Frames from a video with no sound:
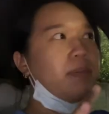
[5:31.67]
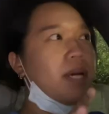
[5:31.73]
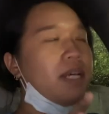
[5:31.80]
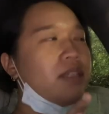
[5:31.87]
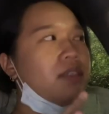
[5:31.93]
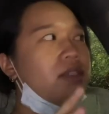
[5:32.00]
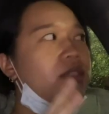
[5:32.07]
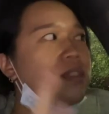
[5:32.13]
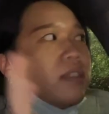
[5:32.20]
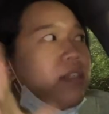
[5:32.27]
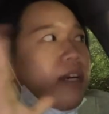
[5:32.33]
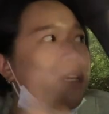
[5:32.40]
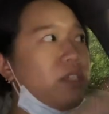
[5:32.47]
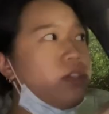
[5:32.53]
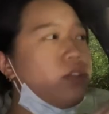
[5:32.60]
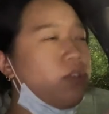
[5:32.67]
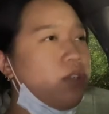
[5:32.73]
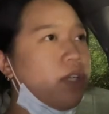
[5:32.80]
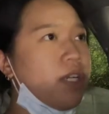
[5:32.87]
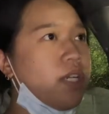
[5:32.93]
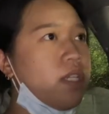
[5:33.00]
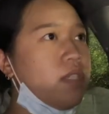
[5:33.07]
as
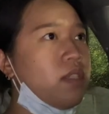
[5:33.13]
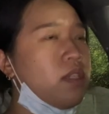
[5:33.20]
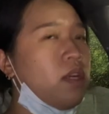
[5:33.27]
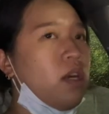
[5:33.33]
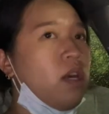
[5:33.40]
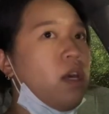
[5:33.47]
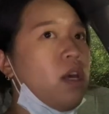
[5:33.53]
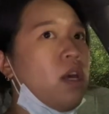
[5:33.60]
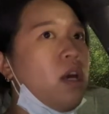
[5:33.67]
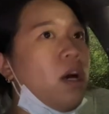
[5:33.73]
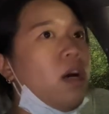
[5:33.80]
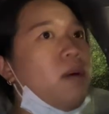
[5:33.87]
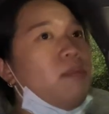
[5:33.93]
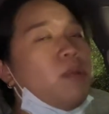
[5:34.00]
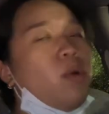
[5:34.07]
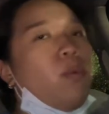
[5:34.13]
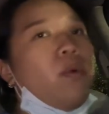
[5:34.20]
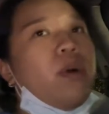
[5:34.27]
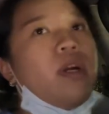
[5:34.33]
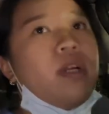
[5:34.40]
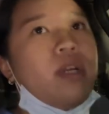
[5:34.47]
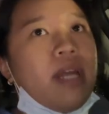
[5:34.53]
yesterday's. Um, there
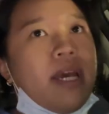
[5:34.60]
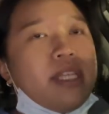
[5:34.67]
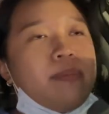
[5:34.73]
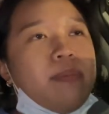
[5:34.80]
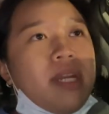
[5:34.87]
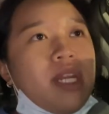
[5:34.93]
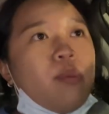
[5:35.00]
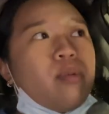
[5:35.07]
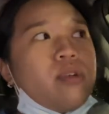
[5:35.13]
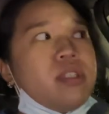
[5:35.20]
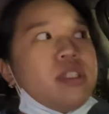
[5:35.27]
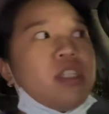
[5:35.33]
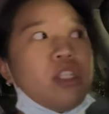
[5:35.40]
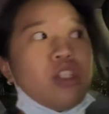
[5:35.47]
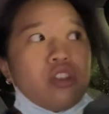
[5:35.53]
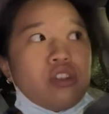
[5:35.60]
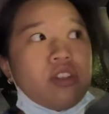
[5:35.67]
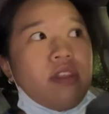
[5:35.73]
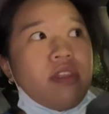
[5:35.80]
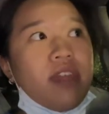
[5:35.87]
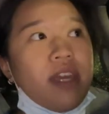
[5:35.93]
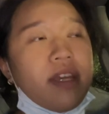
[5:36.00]
weren't as many procedures
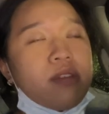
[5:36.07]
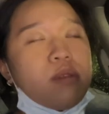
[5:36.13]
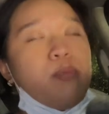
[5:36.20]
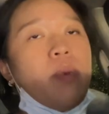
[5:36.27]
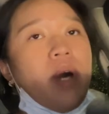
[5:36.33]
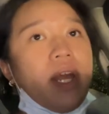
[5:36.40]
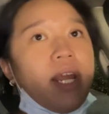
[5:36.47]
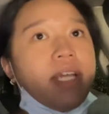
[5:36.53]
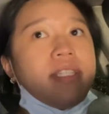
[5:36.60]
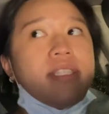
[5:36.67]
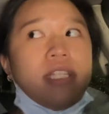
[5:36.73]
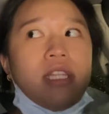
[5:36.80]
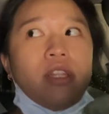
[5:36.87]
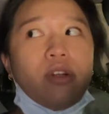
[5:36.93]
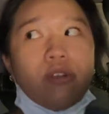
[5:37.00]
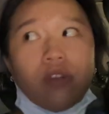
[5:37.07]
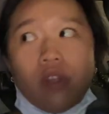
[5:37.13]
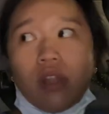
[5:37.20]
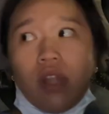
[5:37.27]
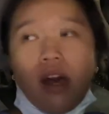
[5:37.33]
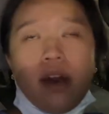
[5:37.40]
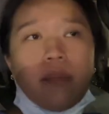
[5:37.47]
and things, but I did learn a
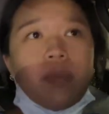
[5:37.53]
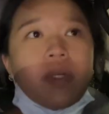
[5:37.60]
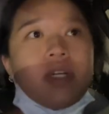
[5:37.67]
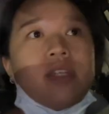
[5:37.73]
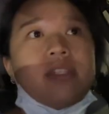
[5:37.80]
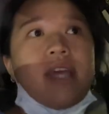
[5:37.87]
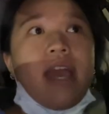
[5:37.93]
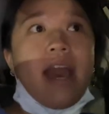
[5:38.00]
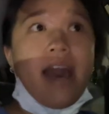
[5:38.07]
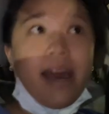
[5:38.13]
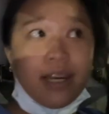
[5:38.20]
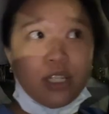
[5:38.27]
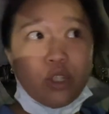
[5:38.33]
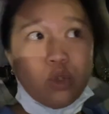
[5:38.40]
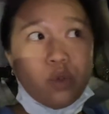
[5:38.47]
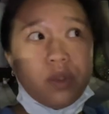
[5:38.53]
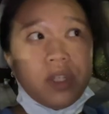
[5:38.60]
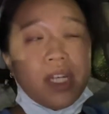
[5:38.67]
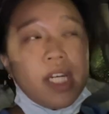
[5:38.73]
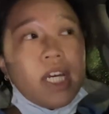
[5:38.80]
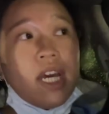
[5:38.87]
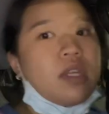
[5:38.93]
lot because I
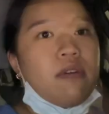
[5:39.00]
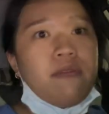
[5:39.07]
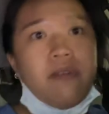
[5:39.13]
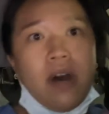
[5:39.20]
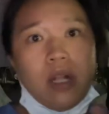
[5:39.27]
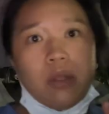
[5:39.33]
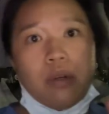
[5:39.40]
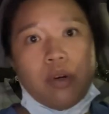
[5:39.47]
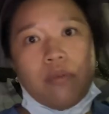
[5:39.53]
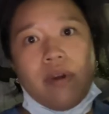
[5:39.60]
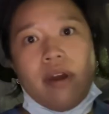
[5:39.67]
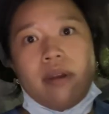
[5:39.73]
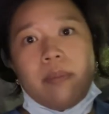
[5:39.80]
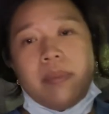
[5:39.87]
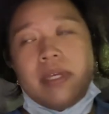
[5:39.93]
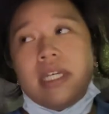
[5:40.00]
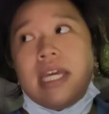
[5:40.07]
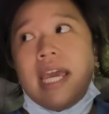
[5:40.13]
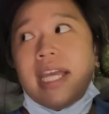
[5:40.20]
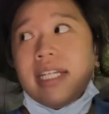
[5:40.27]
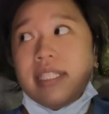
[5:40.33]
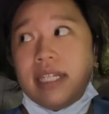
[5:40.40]
actually followed around a
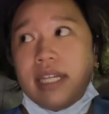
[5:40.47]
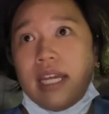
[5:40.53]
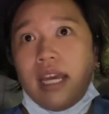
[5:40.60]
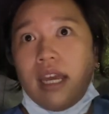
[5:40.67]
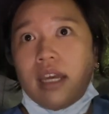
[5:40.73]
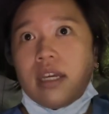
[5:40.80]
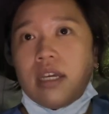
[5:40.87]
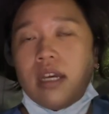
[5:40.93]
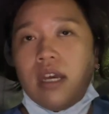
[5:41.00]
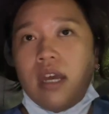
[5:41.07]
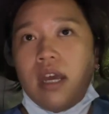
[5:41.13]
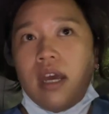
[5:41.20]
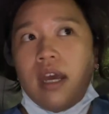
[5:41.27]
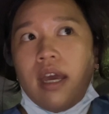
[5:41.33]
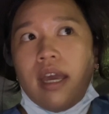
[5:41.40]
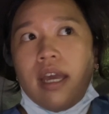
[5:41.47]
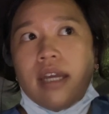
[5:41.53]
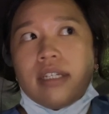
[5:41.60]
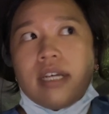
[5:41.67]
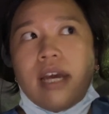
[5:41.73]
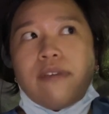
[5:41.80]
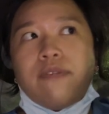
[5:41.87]
PA today
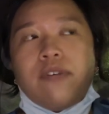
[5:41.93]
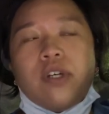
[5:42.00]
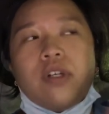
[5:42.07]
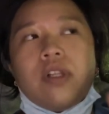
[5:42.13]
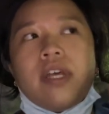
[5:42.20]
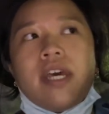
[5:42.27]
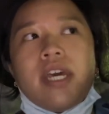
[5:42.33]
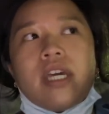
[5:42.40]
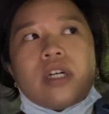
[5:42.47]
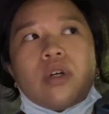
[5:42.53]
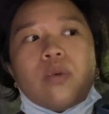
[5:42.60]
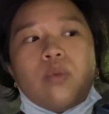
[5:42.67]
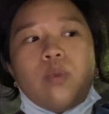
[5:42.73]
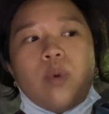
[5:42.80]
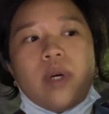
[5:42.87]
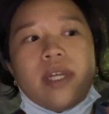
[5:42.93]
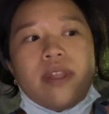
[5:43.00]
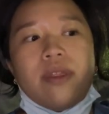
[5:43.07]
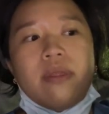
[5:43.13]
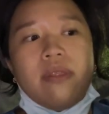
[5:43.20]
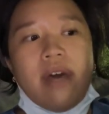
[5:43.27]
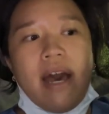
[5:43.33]
and I feel like with
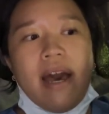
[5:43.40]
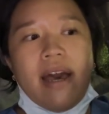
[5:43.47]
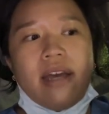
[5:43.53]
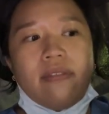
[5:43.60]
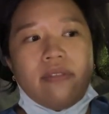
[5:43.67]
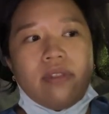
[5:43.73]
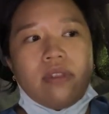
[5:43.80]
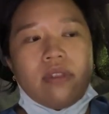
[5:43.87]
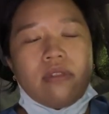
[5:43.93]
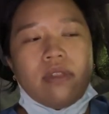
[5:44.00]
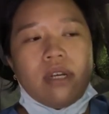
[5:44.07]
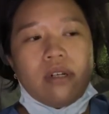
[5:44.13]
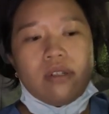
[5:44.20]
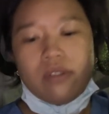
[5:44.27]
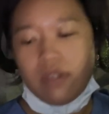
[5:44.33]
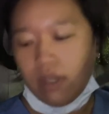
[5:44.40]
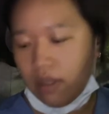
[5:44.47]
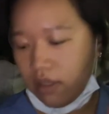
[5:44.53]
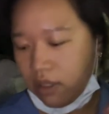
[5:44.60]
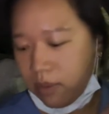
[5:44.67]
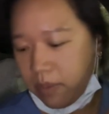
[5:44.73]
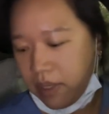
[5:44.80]
that, there's a
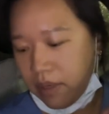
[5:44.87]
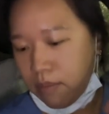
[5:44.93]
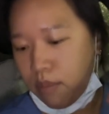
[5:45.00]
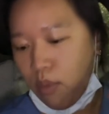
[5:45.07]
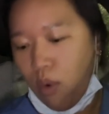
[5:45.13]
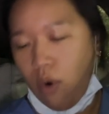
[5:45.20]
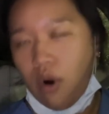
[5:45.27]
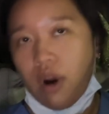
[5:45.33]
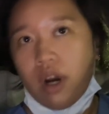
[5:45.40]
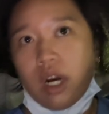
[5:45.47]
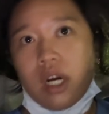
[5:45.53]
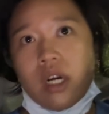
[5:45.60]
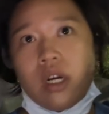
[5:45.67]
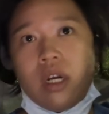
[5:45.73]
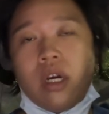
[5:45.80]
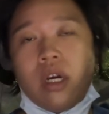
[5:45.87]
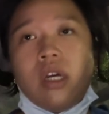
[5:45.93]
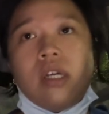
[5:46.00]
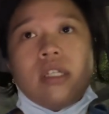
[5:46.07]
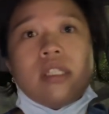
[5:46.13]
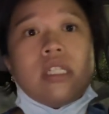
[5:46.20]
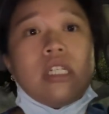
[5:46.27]
little bit more
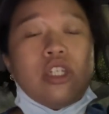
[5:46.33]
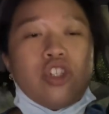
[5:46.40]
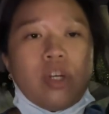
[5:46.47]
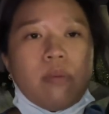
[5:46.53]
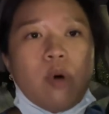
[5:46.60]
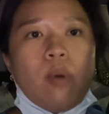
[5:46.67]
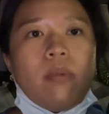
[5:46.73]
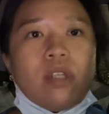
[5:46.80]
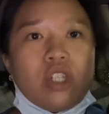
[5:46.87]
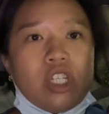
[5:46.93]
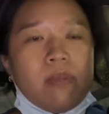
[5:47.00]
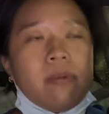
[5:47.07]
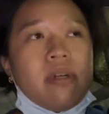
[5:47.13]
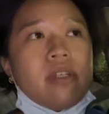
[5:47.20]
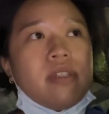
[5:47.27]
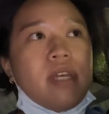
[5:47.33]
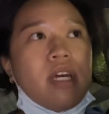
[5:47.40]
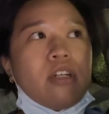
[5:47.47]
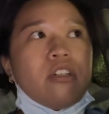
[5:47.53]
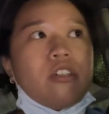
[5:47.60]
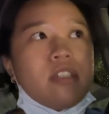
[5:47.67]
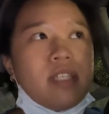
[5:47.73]
teaching moments just because they
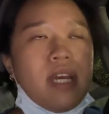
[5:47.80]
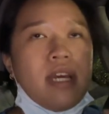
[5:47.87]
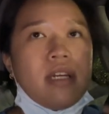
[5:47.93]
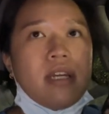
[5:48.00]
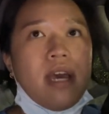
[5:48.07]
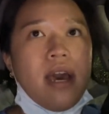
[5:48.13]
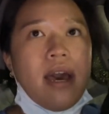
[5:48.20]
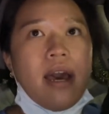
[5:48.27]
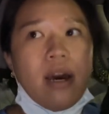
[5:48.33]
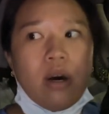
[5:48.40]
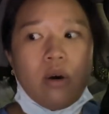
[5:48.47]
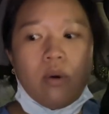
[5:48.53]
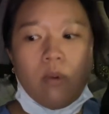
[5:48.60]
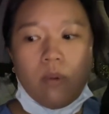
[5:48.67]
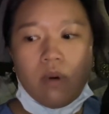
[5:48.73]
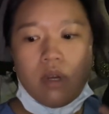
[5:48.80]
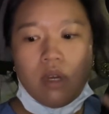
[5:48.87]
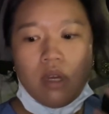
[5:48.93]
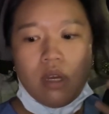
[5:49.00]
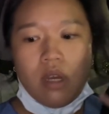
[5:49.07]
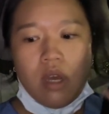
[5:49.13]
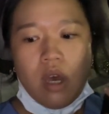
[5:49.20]
understand how
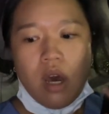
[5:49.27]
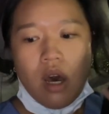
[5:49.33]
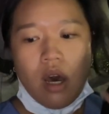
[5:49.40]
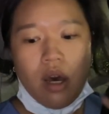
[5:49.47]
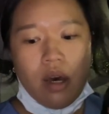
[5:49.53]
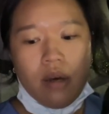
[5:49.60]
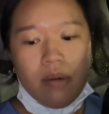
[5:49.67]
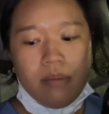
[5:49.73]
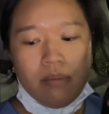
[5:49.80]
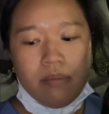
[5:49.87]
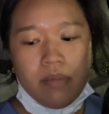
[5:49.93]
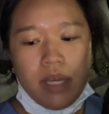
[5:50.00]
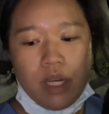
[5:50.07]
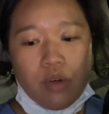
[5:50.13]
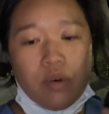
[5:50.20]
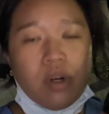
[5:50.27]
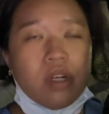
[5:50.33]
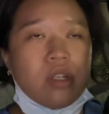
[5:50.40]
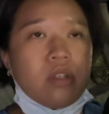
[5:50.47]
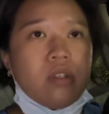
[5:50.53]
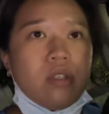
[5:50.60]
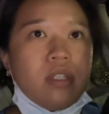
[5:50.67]
um, like
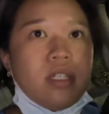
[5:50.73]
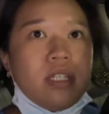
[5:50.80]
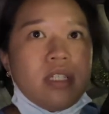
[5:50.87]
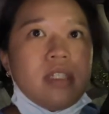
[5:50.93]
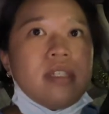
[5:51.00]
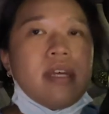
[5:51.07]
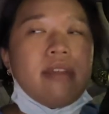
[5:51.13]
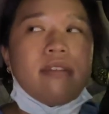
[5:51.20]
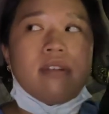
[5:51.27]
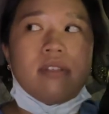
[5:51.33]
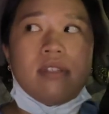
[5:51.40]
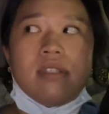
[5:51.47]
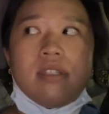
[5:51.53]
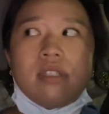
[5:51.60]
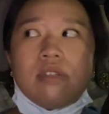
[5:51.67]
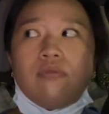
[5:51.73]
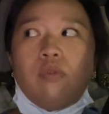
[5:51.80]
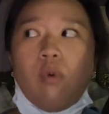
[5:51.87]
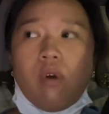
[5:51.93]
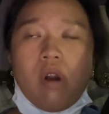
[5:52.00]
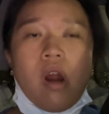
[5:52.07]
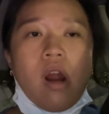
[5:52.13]
critical it is that this is
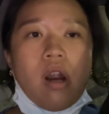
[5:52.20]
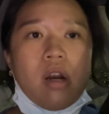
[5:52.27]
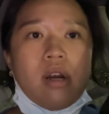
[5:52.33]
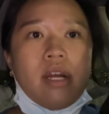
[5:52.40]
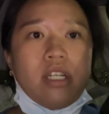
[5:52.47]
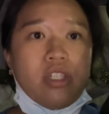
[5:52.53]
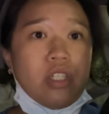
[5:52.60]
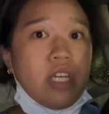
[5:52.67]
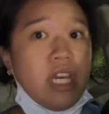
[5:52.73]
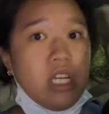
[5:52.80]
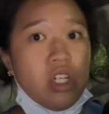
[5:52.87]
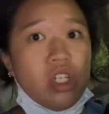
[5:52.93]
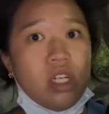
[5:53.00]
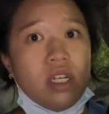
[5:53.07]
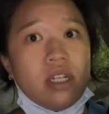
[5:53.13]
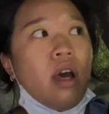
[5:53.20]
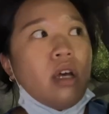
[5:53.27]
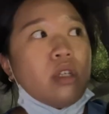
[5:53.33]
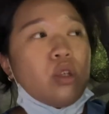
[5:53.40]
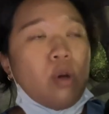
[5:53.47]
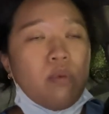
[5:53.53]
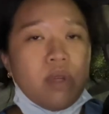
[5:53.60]
for our education.
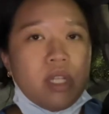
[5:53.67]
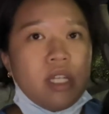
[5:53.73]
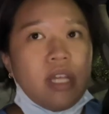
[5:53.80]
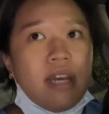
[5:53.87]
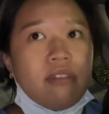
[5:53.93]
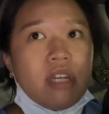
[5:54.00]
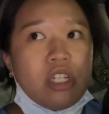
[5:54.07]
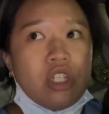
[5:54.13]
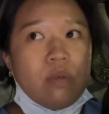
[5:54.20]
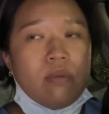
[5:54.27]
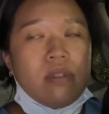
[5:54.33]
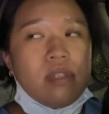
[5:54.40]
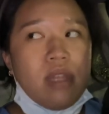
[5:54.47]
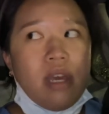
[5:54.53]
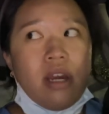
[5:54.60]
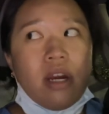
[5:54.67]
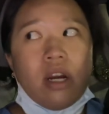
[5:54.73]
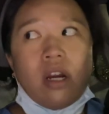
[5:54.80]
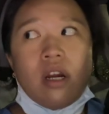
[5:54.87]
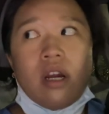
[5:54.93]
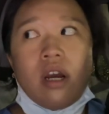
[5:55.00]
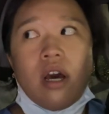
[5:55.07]
So I really like that she was
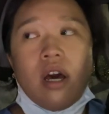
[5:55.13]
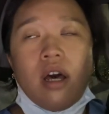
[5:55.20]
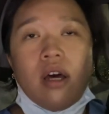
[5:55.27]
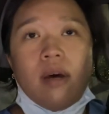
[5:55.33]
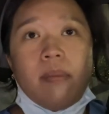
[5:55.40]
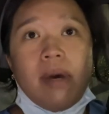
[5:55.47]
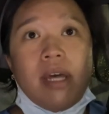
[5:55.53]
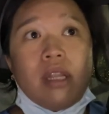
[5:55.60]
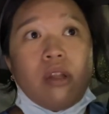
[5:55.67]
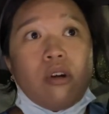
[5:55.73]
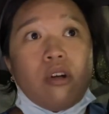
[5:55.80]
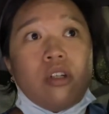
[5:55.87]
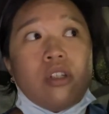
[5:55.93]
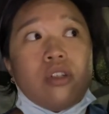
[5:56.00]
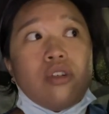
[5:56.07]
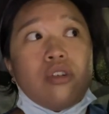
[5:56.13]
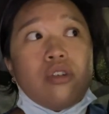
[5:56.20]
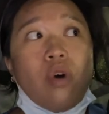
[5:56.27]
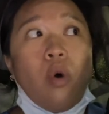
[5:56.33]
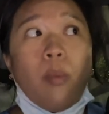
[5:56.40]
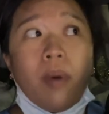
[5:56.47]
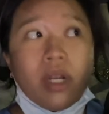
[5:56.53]
there. Um, I learned
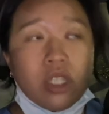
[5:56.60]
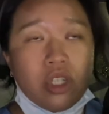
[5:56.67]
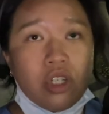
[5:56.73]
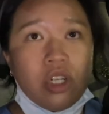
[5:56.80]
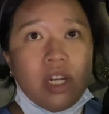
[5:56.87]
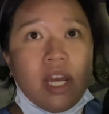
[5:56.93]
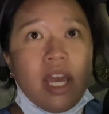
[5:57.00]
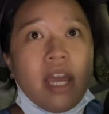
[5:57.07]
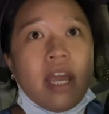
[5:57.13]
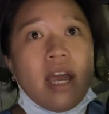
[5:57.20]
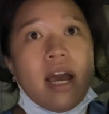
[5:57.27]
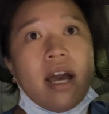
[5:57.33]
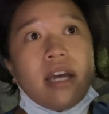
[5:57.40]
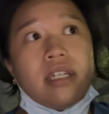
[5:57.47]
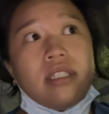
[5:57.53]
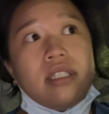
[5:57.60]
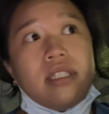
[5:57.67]
so much today. I